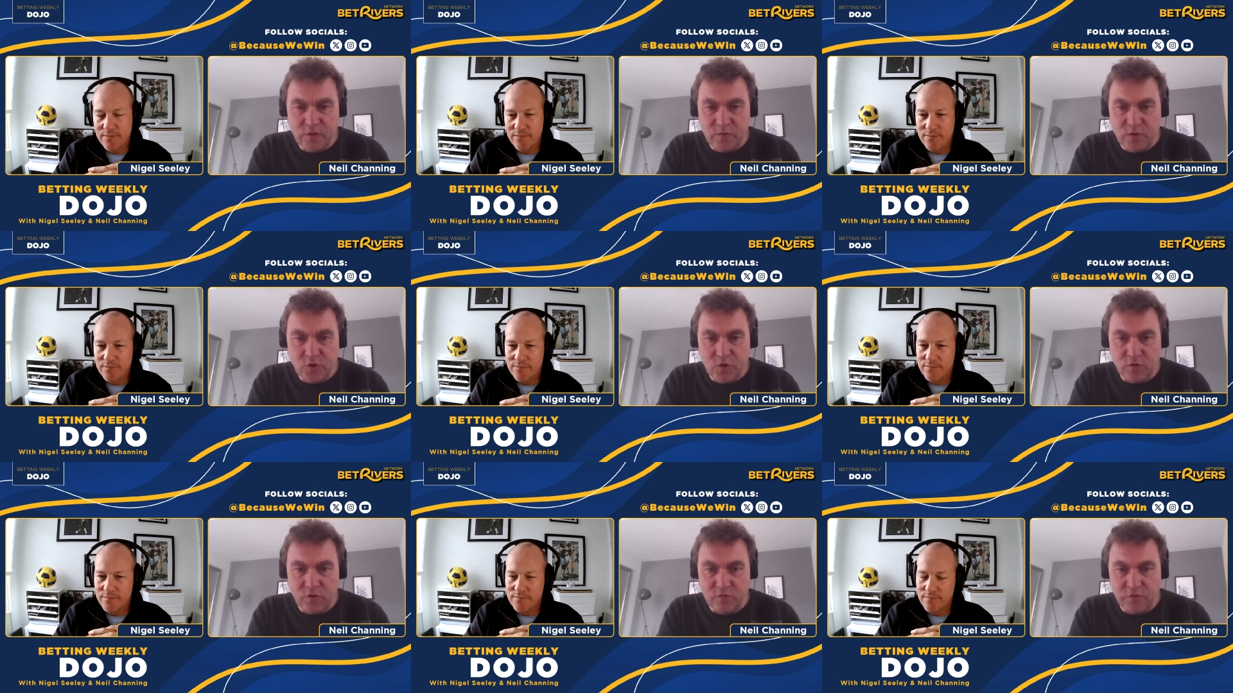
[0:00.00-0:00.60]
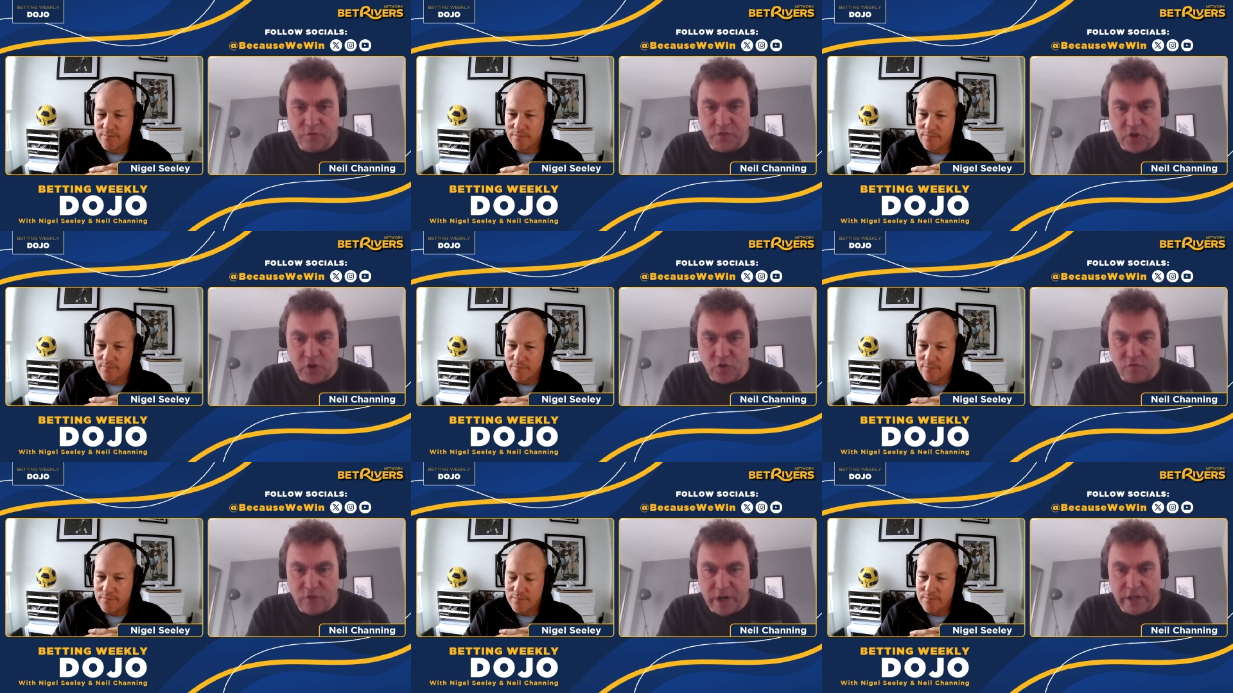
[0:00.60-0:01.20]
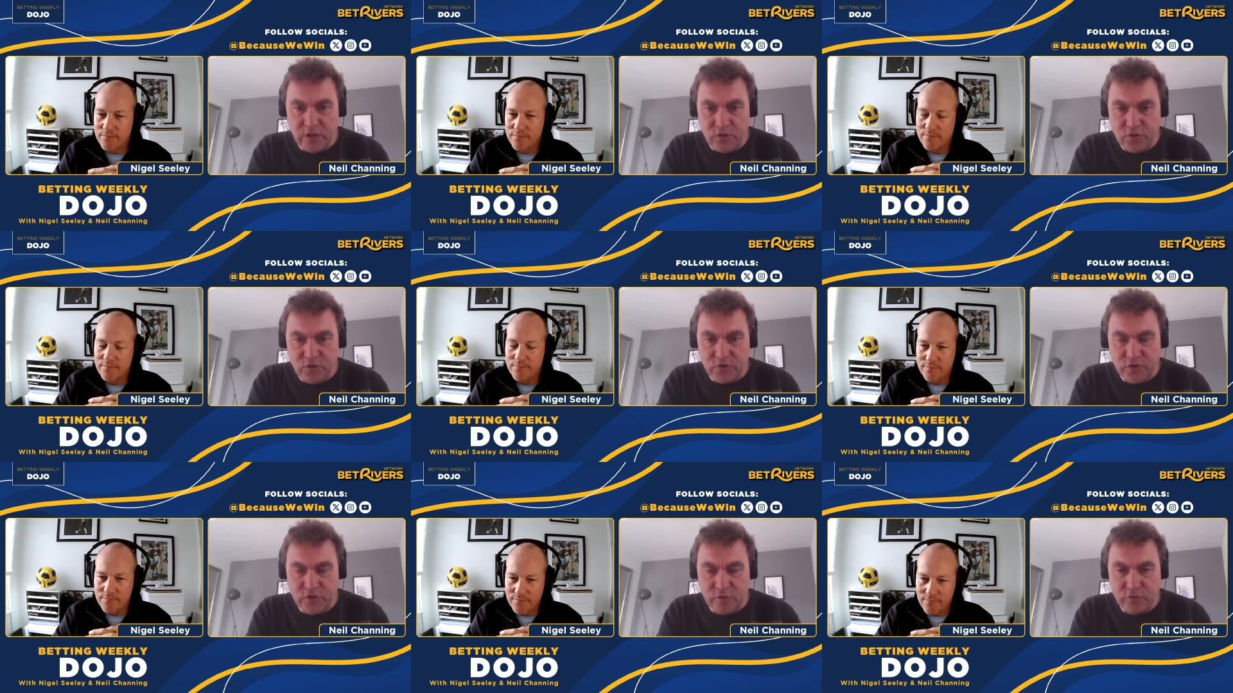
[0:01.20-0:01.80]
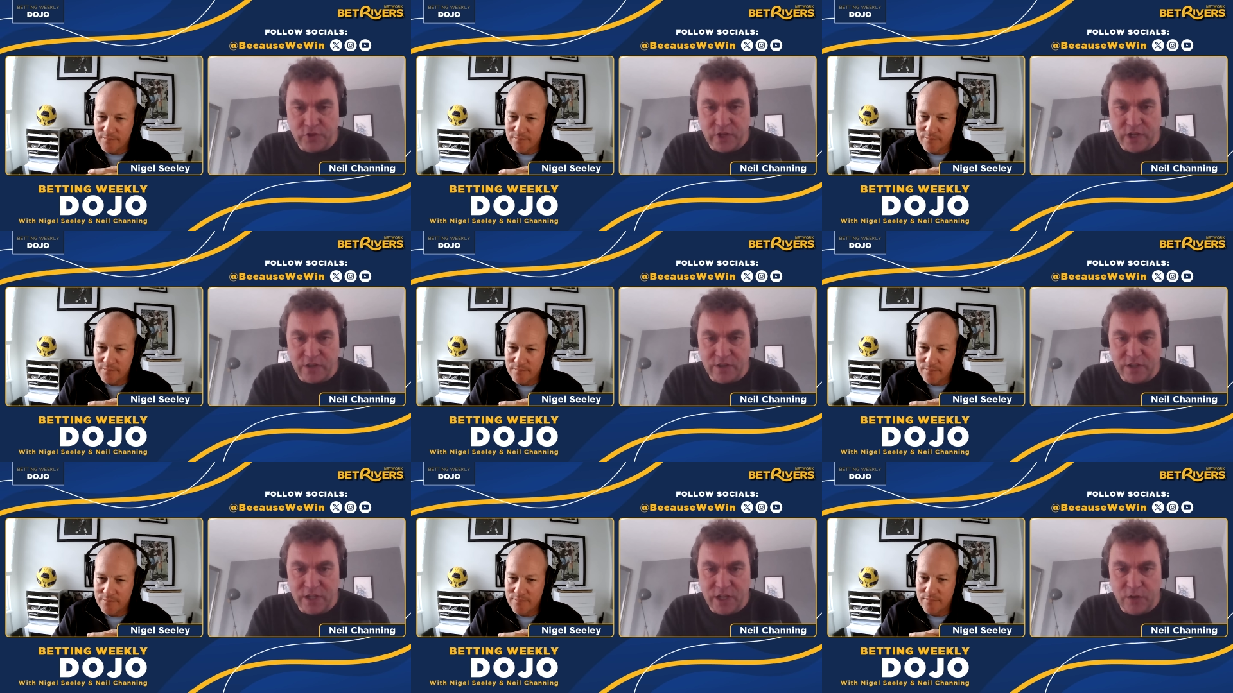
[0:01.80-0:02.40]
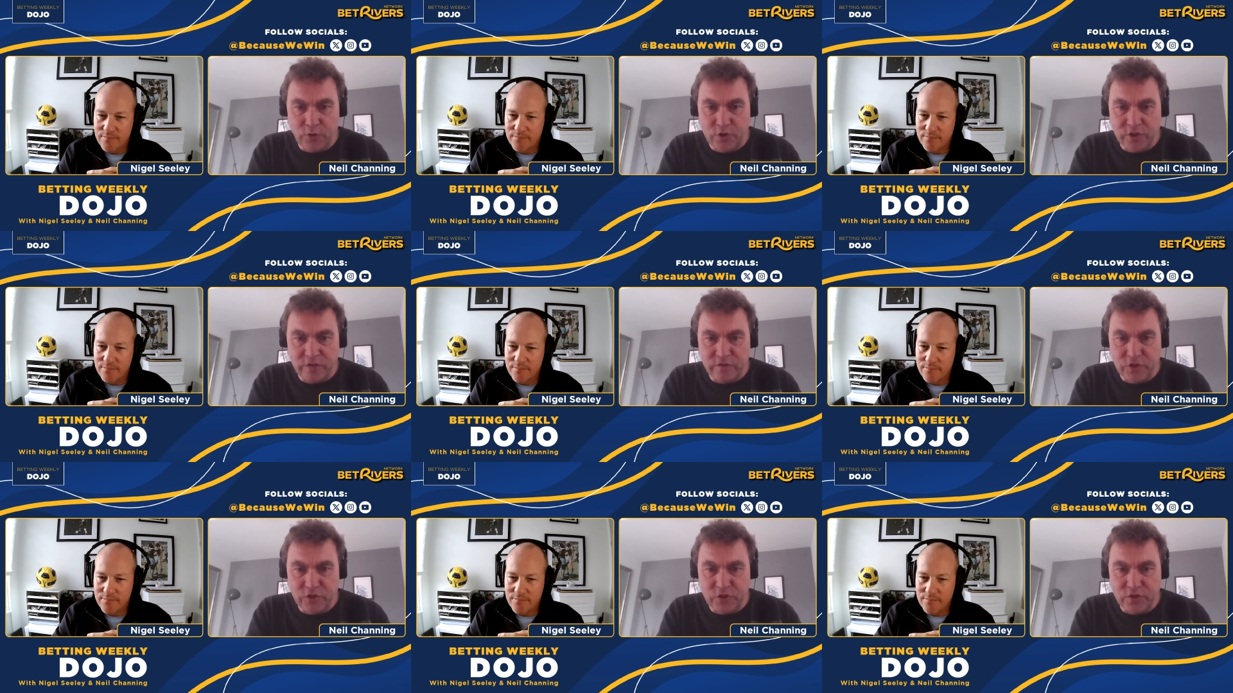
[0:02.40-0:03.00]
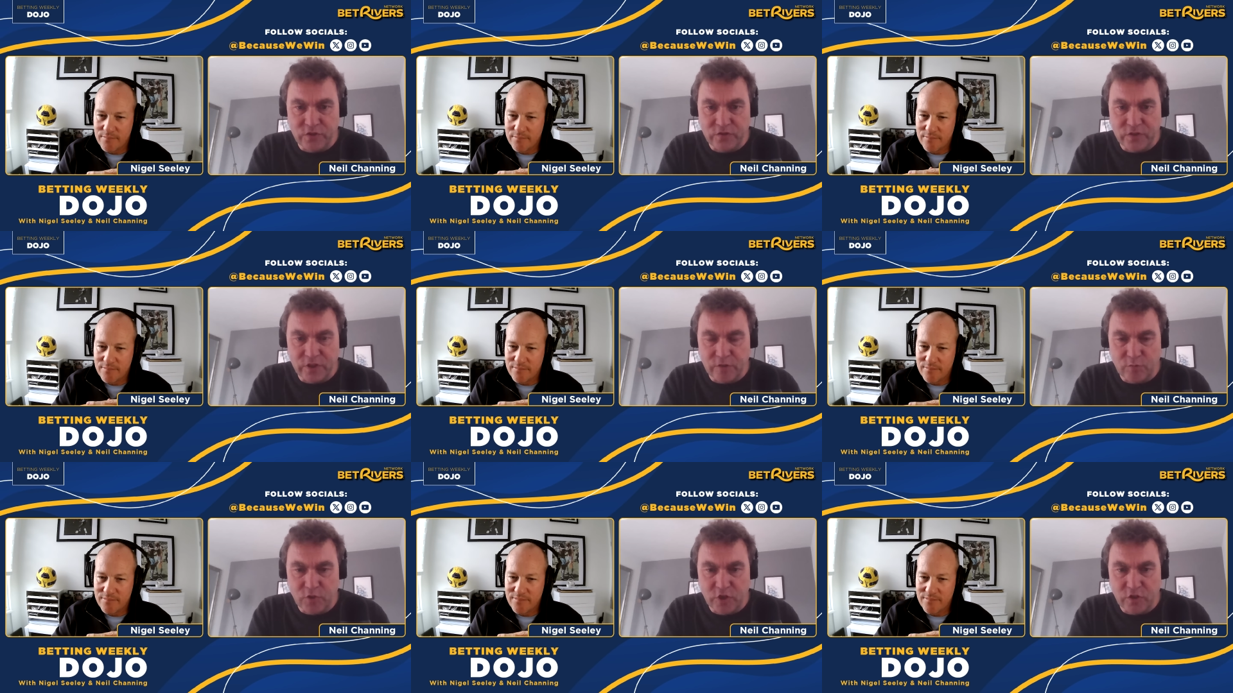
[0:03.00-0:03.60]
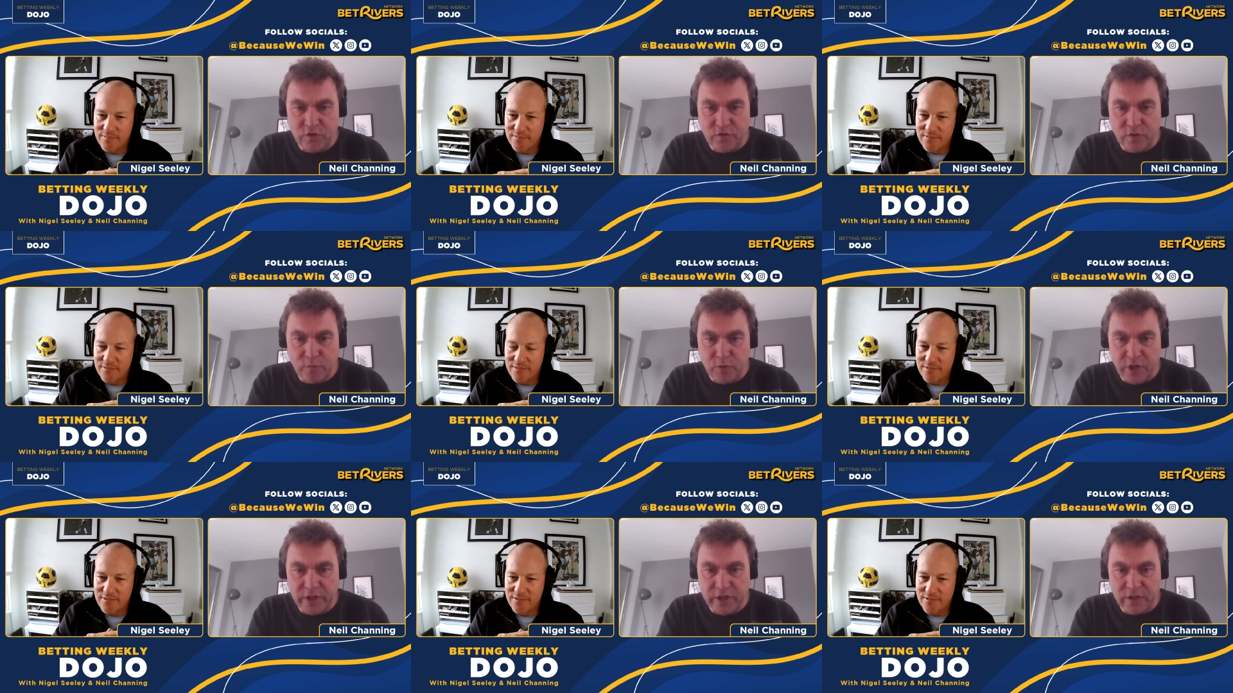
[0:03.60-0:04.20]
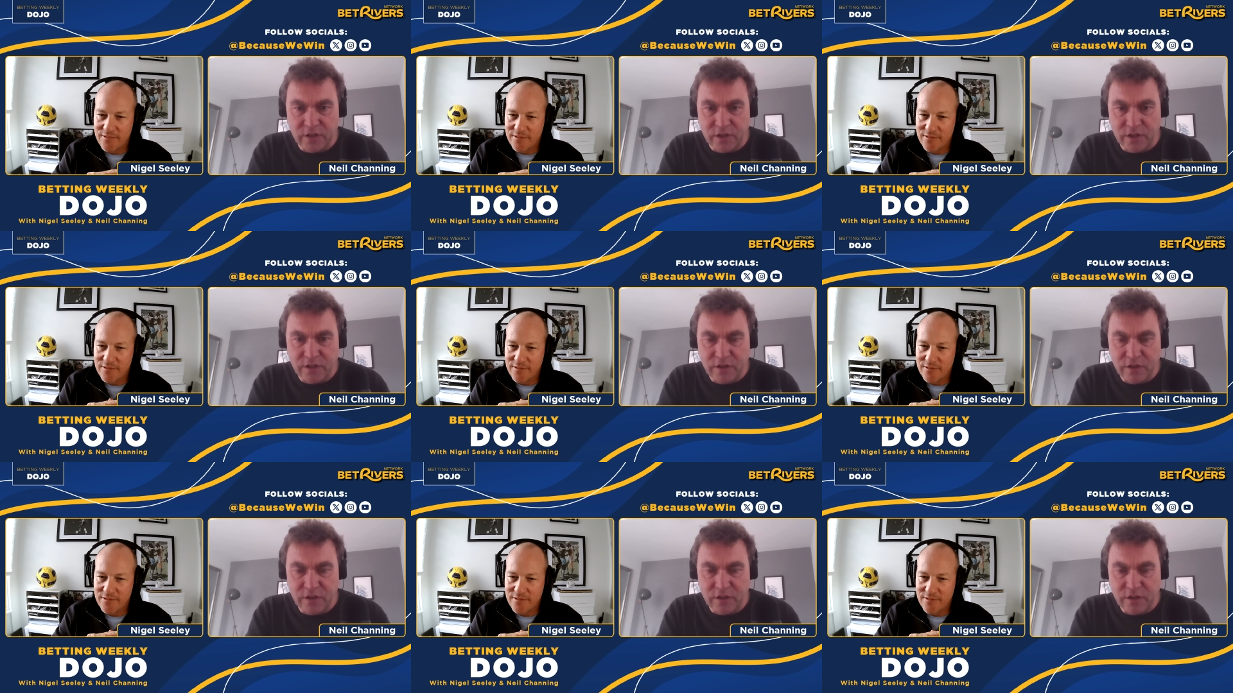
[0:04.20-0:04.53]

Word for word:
Speaker 1: not obviously not Rangers. There was another lower division team that used to play there.